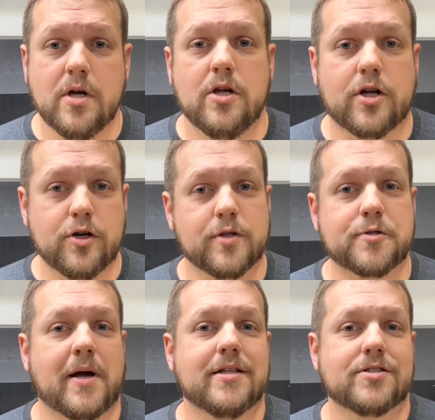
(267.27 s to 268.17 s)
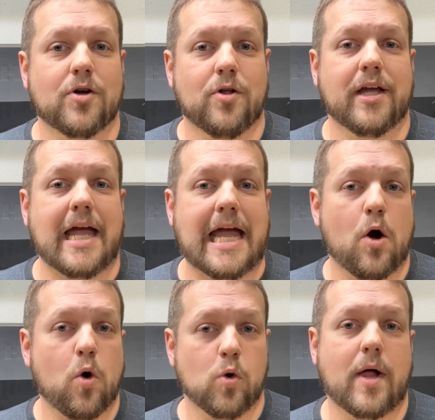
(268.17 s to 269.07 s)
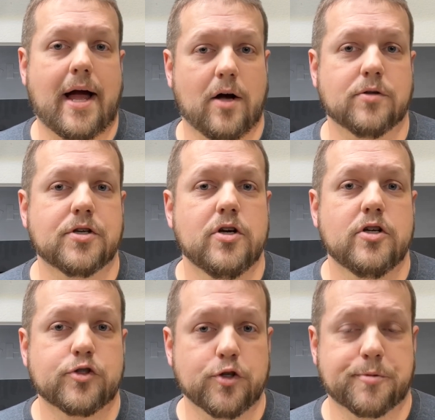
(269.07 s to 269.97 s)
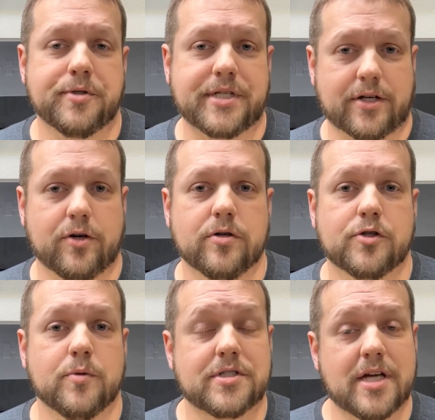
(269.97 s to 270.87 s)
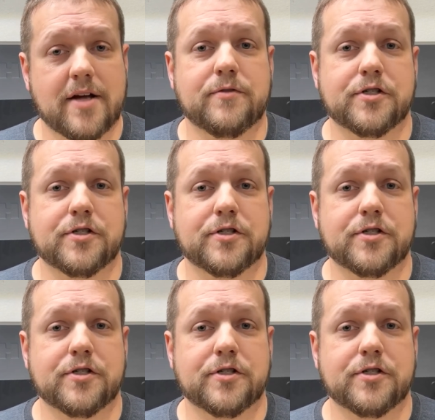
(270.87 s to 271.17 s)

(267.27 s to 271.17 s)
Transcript: You can do this by installing a whole house surge protector. So instead of